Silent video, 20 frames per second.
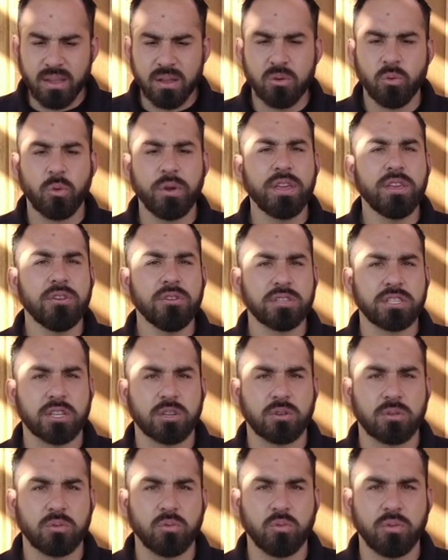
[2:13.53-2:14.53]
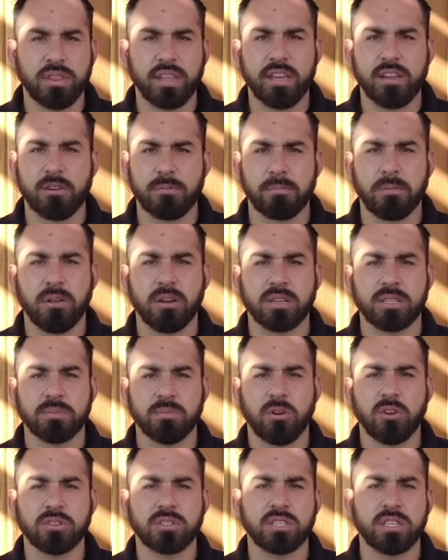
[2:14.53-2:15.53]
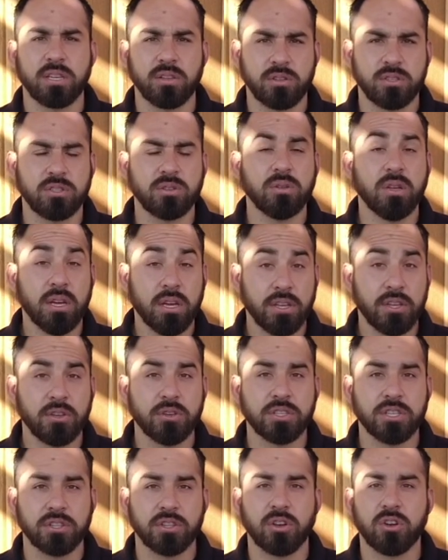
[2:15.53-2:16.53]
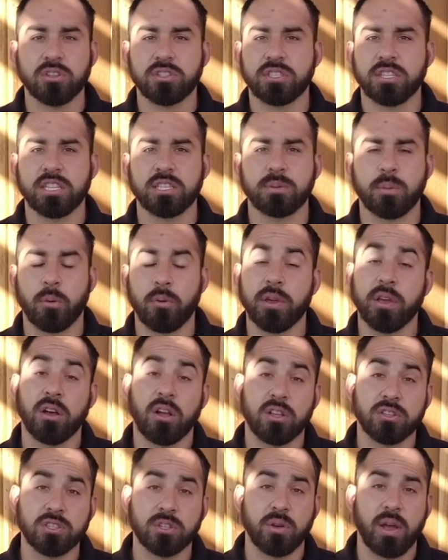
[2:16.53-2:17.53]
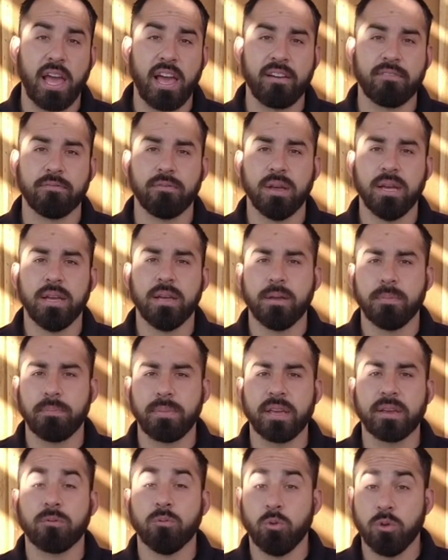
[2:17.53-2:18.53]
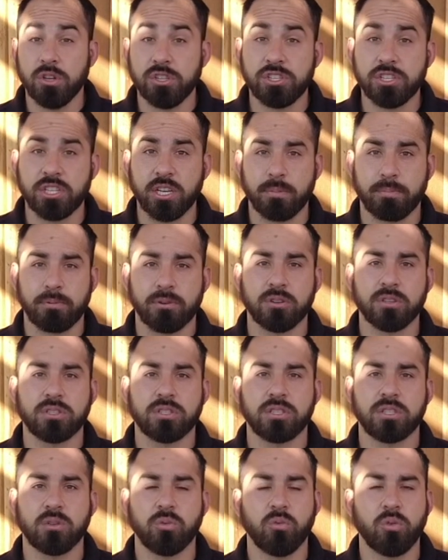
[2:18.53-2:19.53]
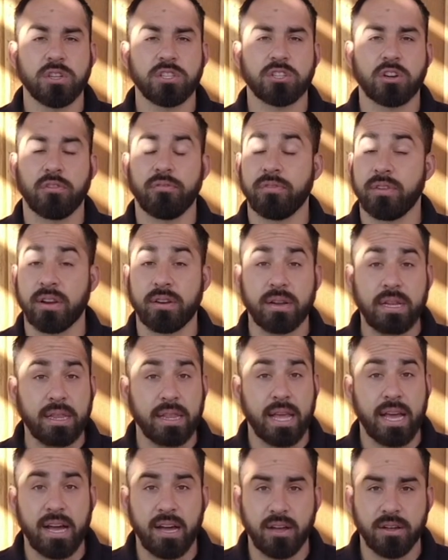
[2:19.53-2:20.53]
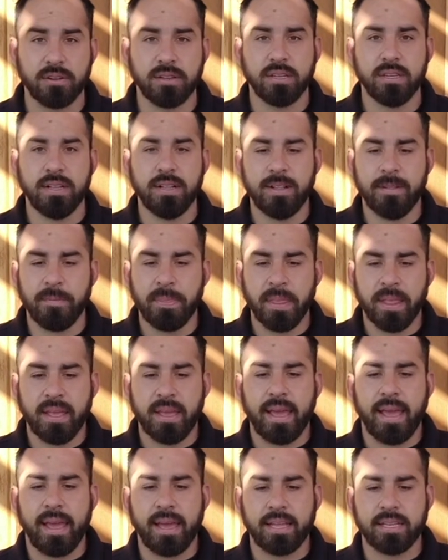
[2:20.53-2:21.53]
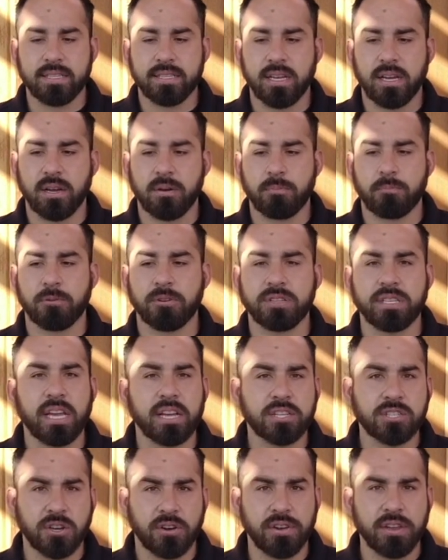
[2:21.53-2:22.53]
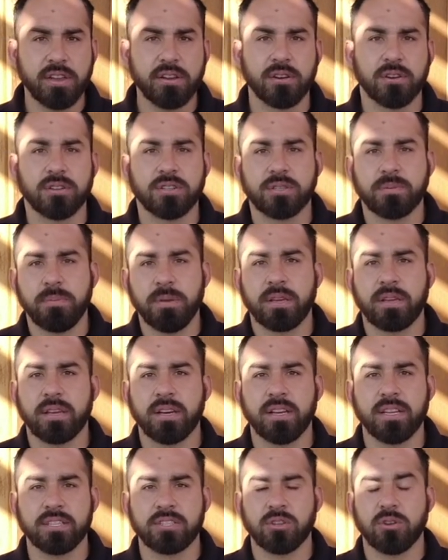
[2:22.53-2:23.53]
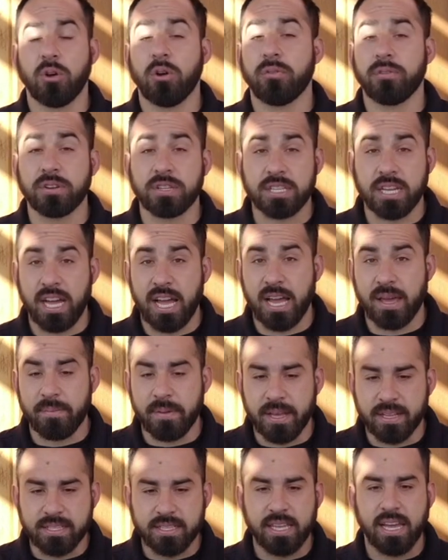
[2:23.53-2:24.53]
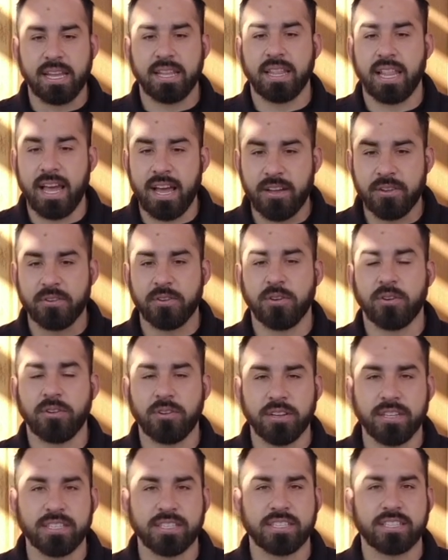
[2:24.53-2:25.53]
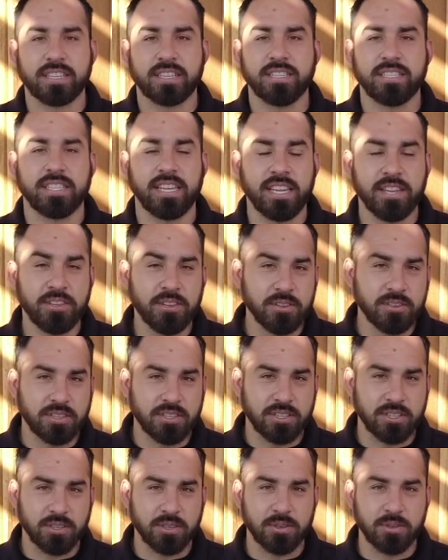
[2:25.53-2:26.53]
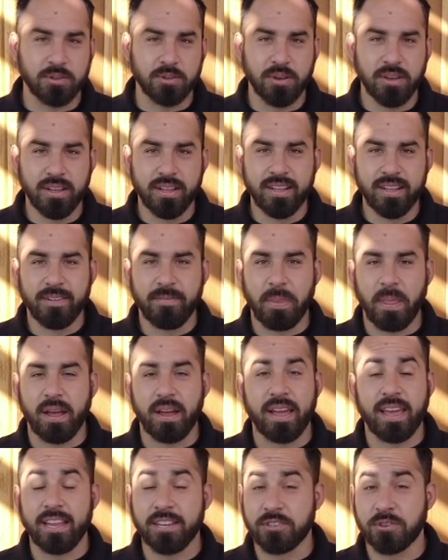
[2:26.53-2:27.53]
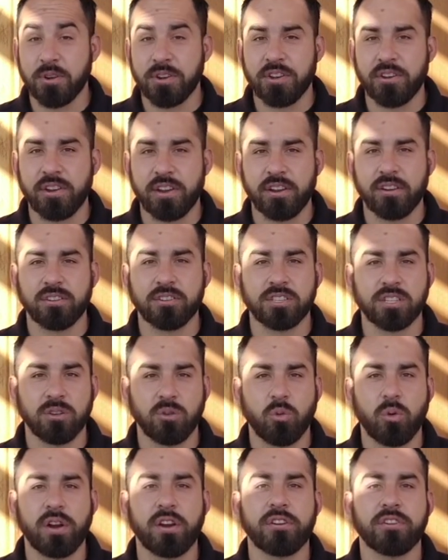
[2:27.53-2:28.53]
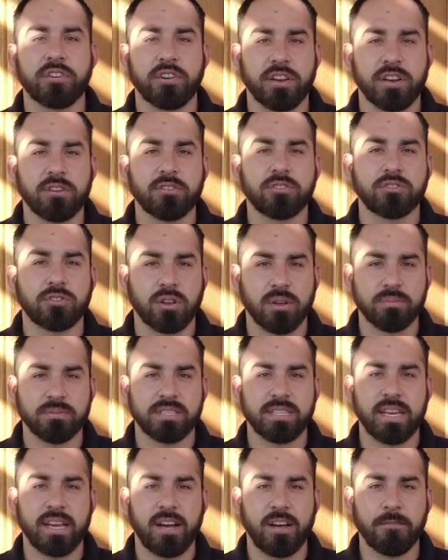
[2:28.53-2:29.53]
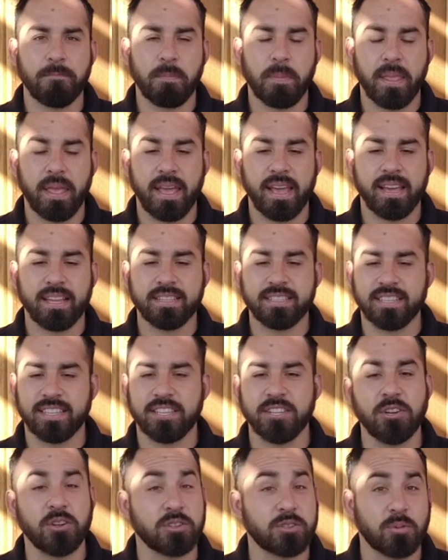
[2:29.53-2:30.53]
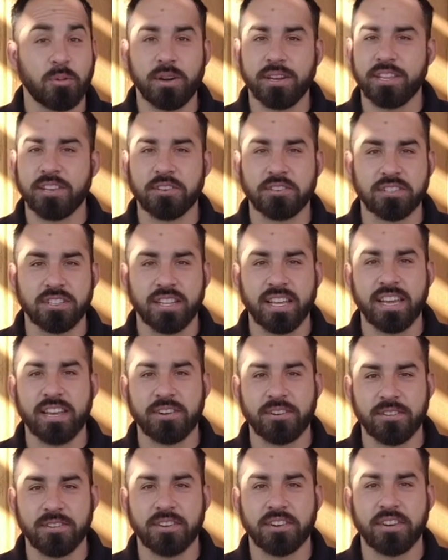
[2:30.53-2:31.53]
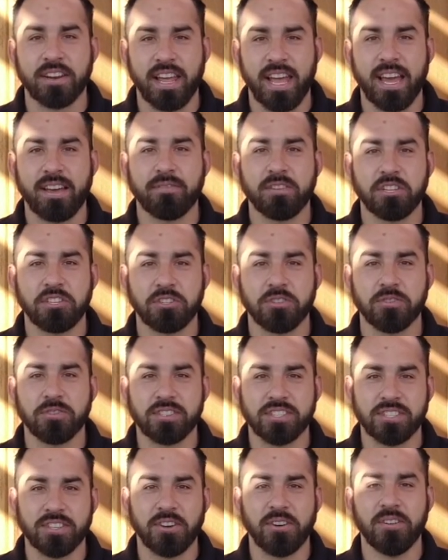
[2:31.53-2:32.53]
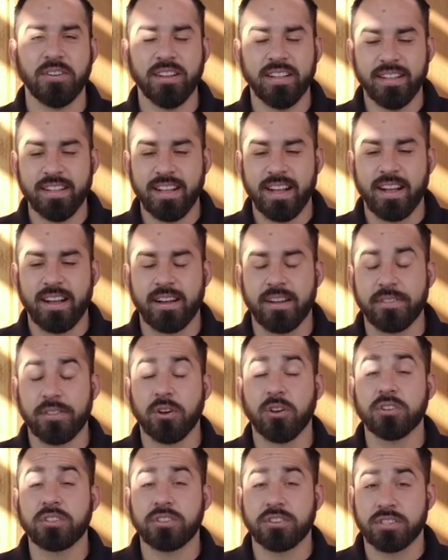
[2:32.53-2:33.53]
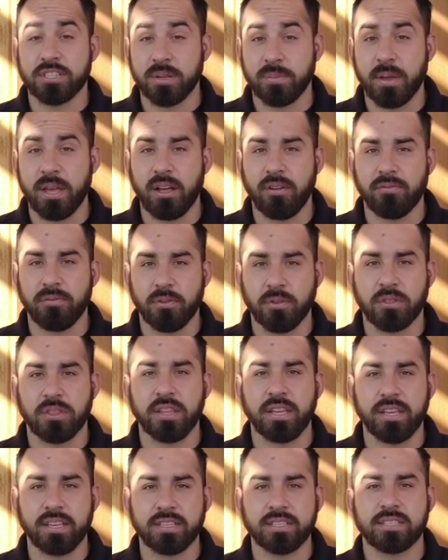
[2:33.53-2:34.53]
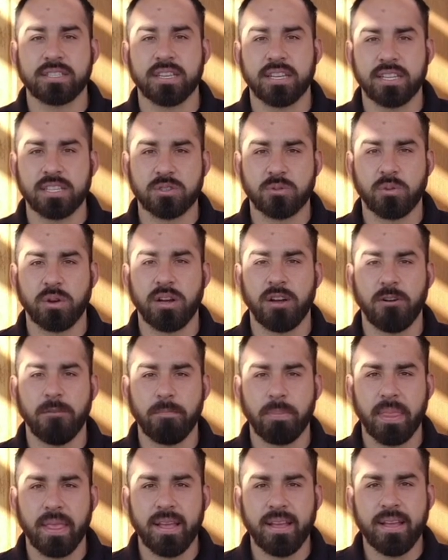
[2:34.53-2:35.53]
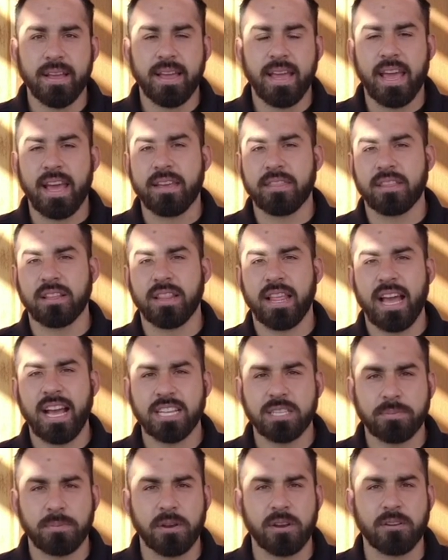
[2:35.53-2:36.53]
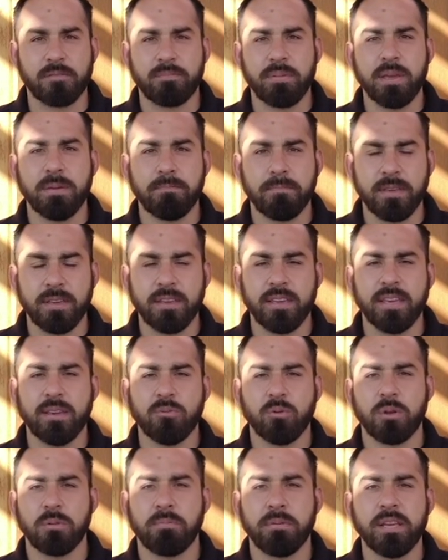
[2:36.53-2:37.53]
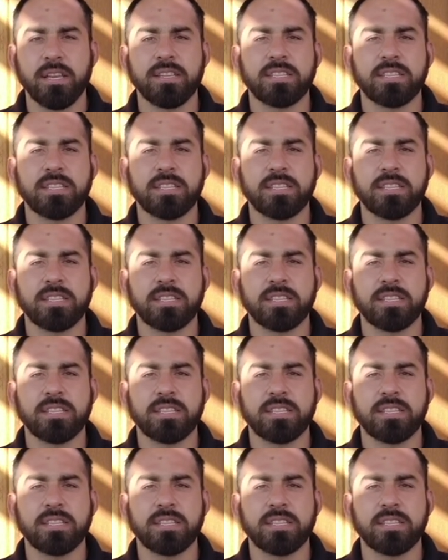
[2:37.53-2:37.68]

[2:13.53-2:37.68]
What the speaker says: We use the earplugs mostly using those things, but we also have big wood chippers, which are very loud, and protects our ears, because over time, as that loud noise continues to enter in your ears, it'll wear your eardrums down, and 20 years later you're going to have issues. So those are some helpful things as well. And the last pair of PPE would be